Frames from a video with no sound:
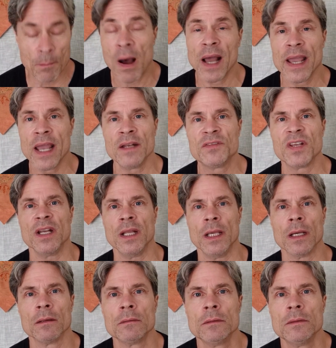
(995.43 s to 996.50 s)
My
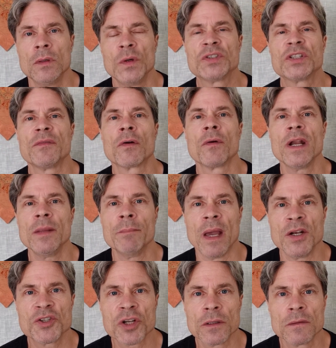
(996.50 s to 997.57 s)
Ántonia, which I've already
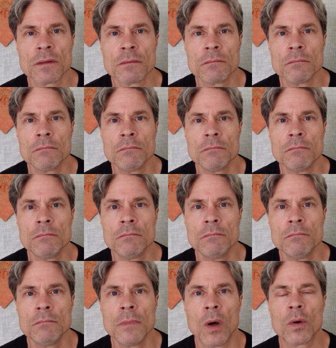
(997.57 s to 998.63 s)
mentioned,
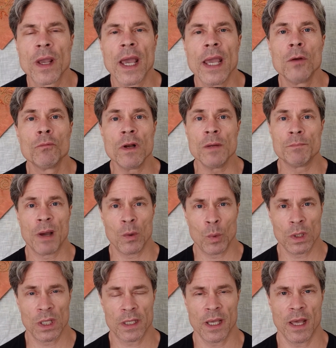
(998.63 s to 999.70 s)
okay, written by
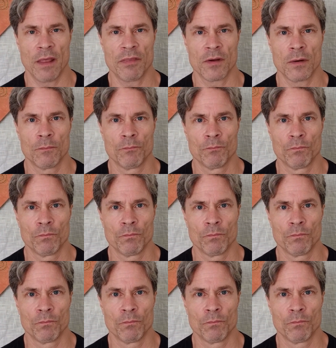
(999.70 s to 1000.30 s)
Willa Cather.